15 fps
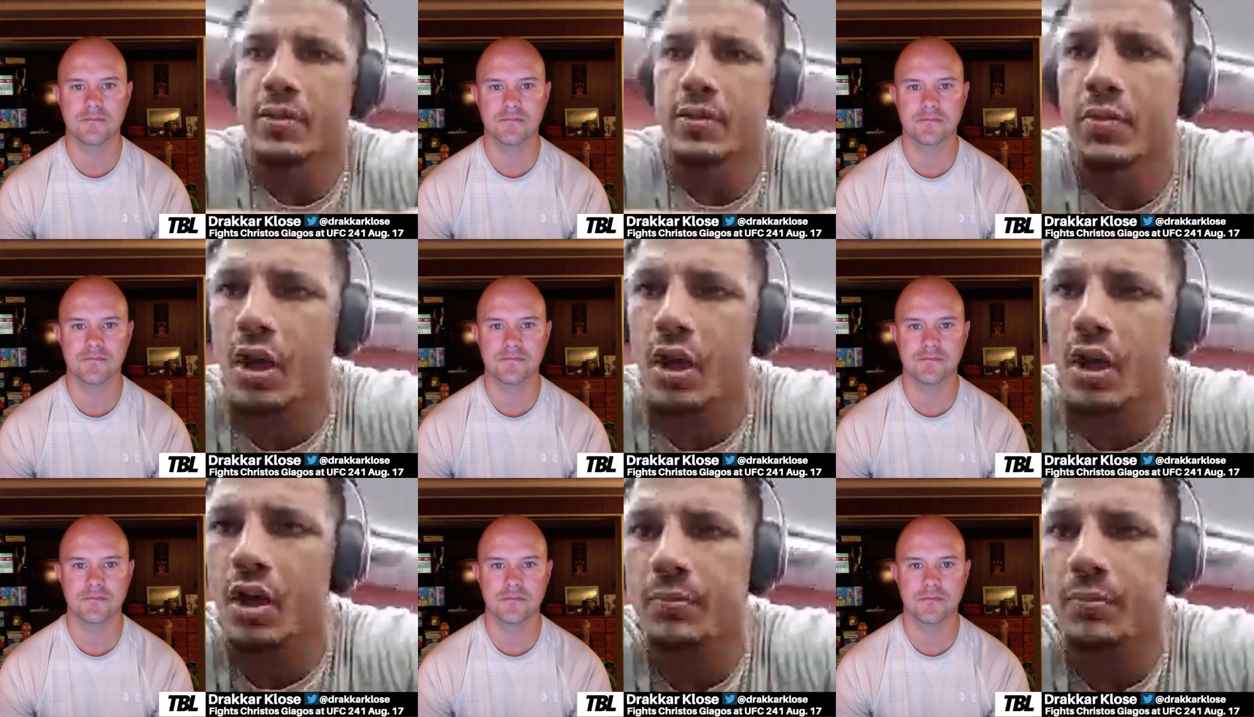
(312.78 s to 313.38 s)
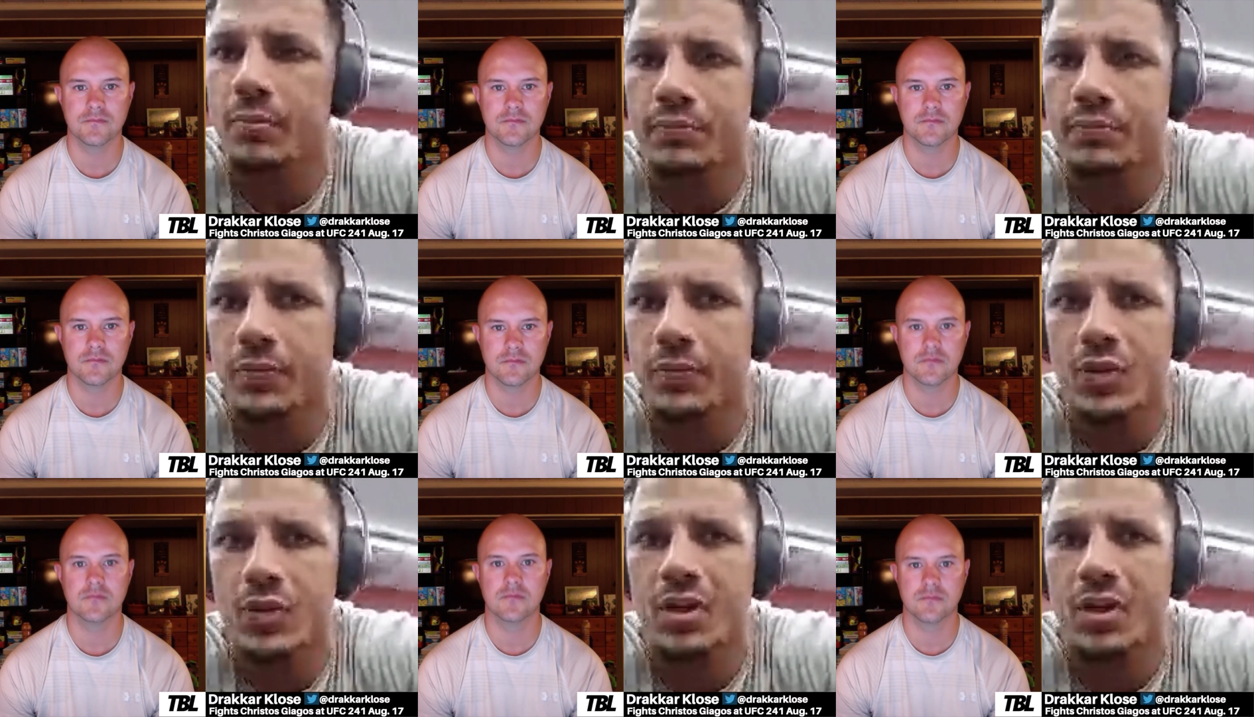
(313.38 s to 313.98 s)
Speaker 1: his team.
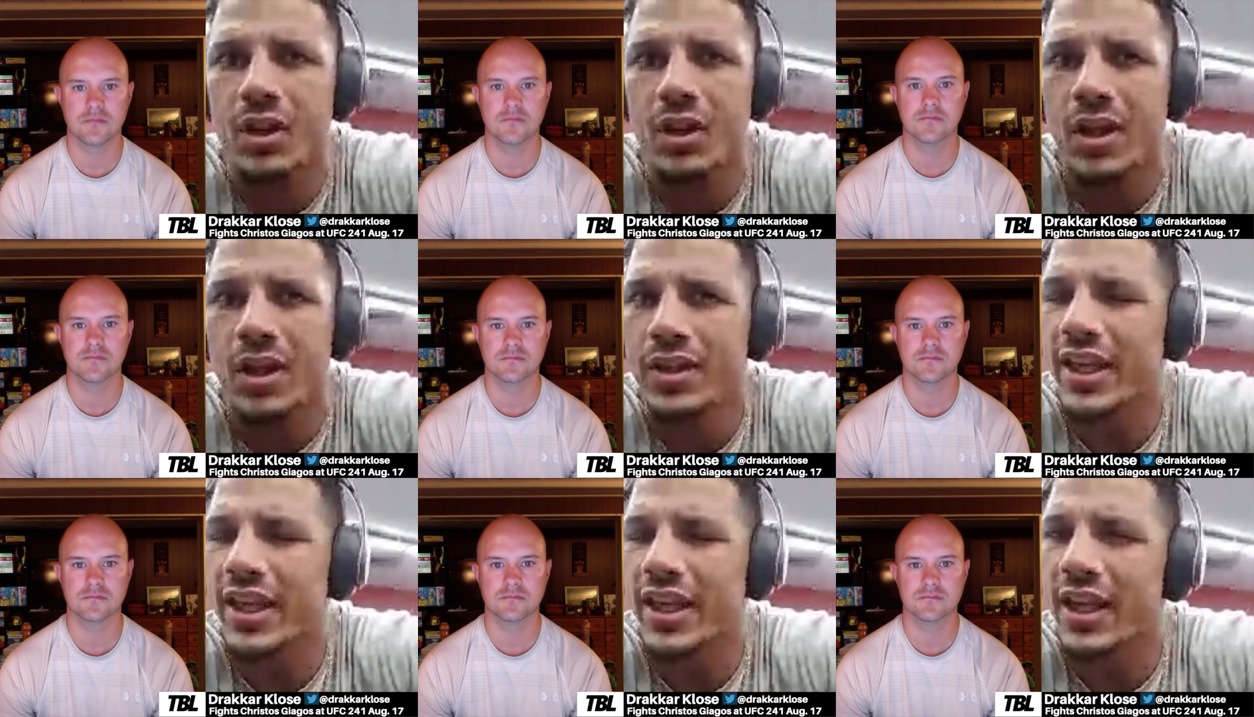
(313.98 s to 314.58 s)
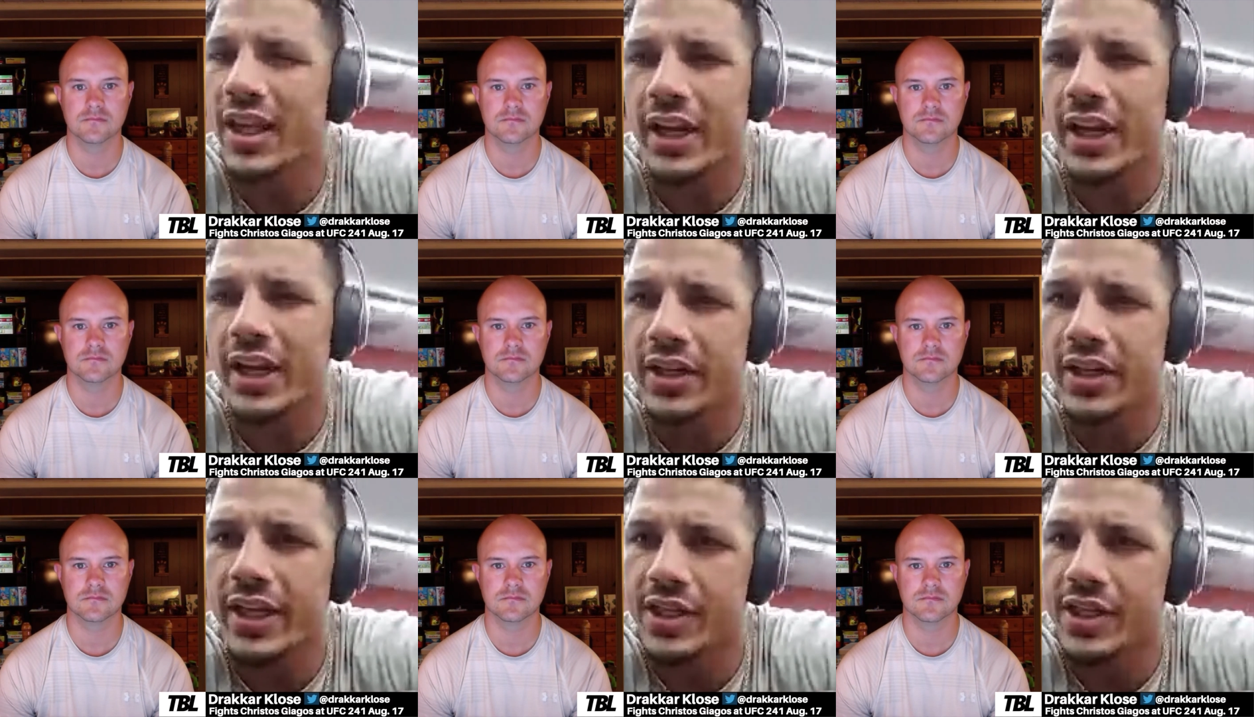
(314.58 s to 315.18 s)
Um, I
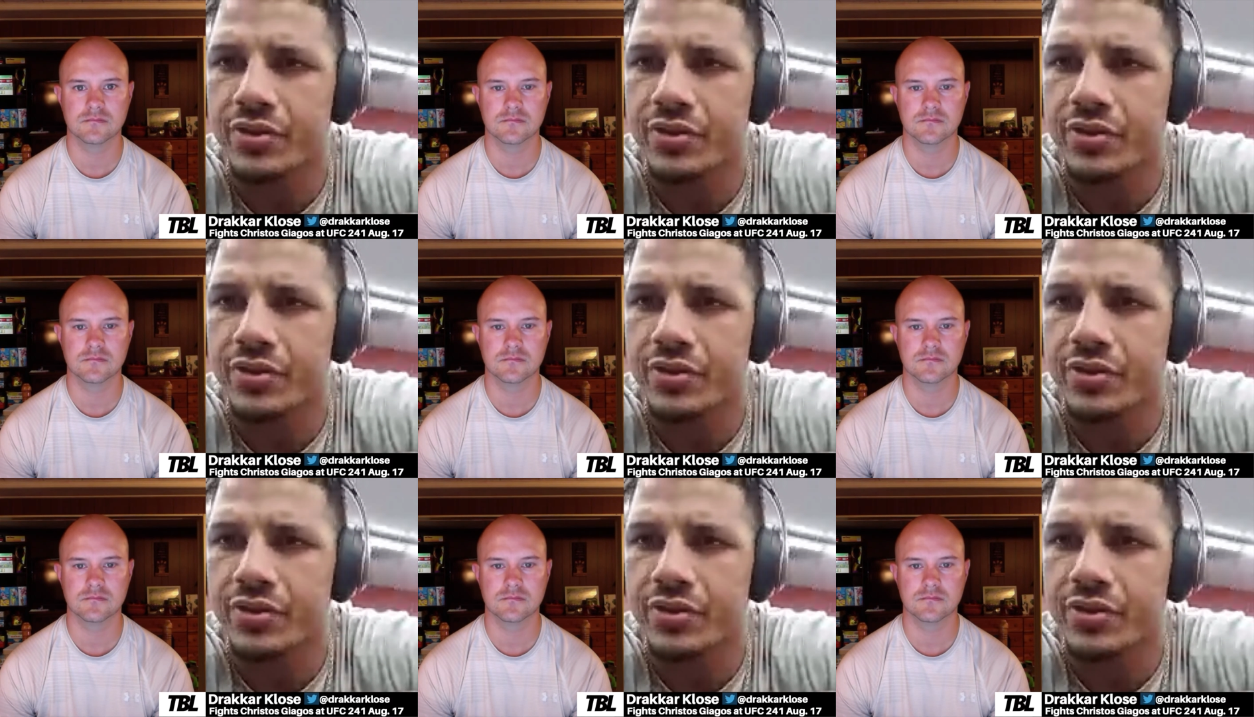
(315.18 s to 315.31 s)
think he had like a